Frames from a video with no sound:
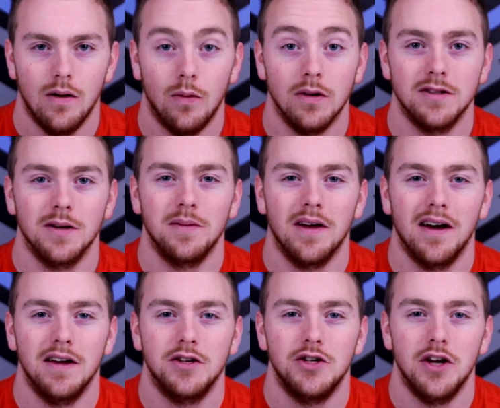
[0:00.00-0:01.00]
What's up
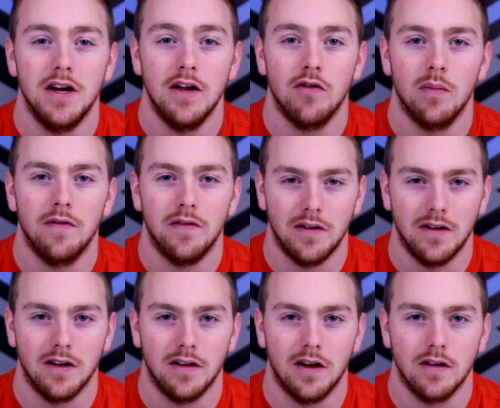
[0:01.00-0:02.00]
guys, JD from
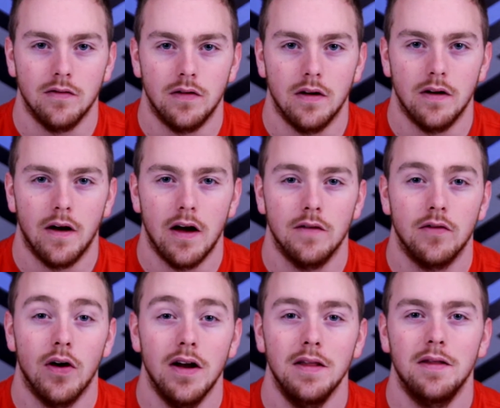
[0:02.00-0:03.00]
Affinity Collective here, and if
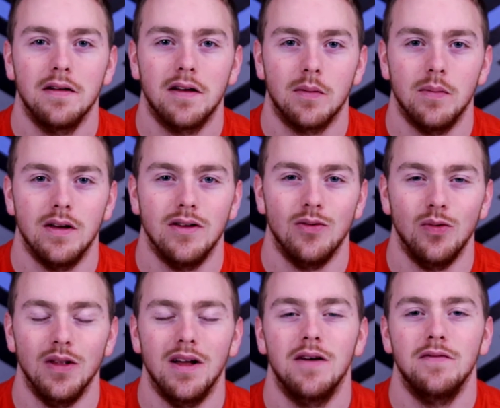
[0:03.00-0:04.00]
you're anything like me, you
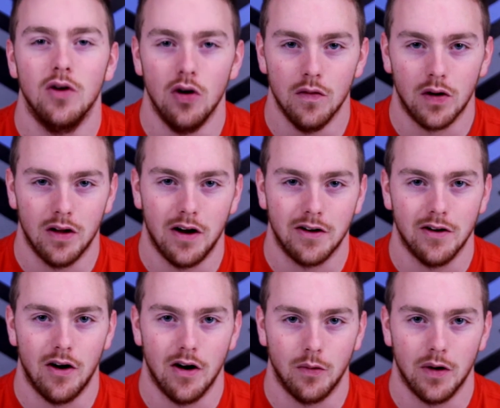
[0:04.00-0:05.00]
love to overclock your
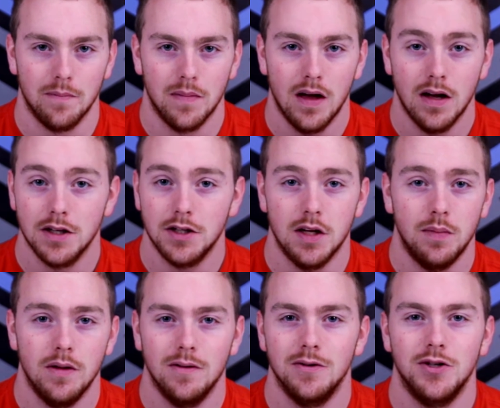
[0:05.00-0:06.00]
hardware.
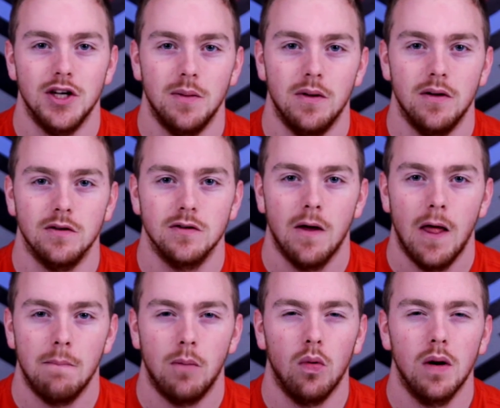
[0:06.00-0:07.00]
CPUs, GPUs,
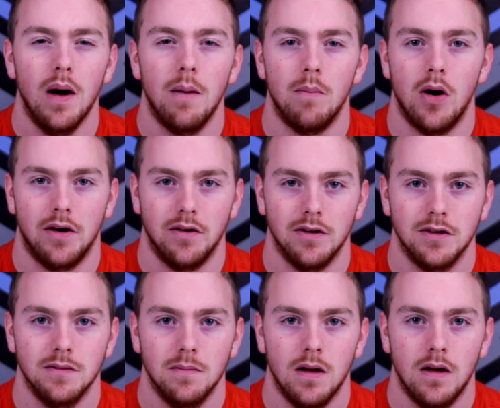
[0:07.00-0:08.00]
but what about monitors?
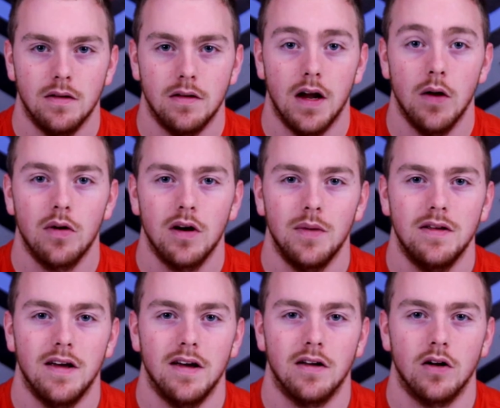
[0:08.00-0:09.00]
Today we're going to be
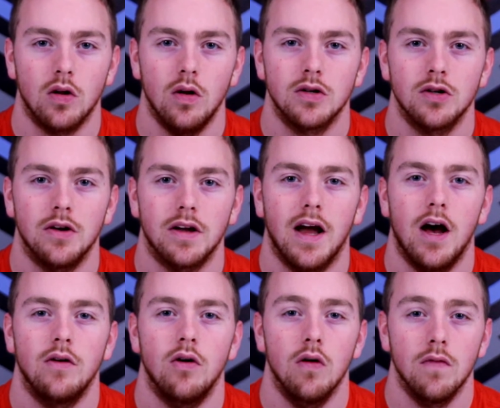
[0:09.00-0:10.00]
taking a closer look at how
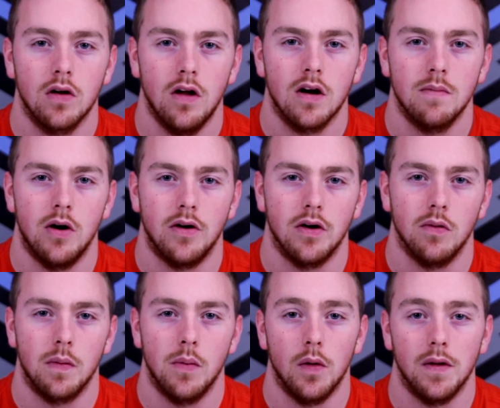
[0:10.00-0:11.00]
to overclock a monitor
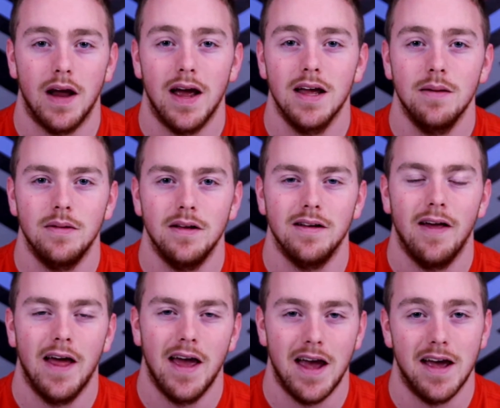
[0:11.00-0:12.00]
with both an AMD
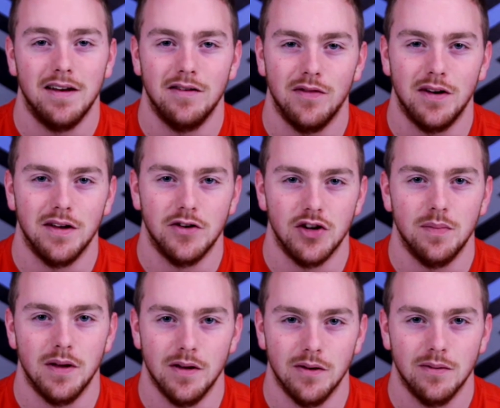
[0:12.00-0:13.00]
and NVIDIA
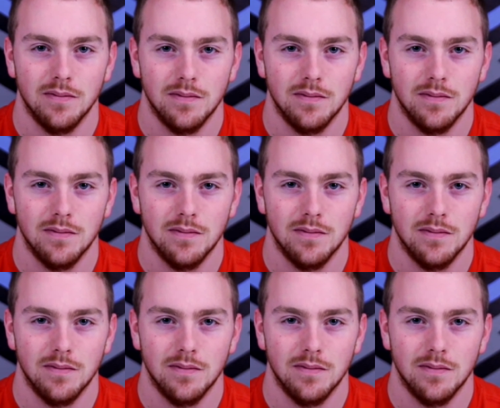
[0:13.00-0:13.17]
GPU.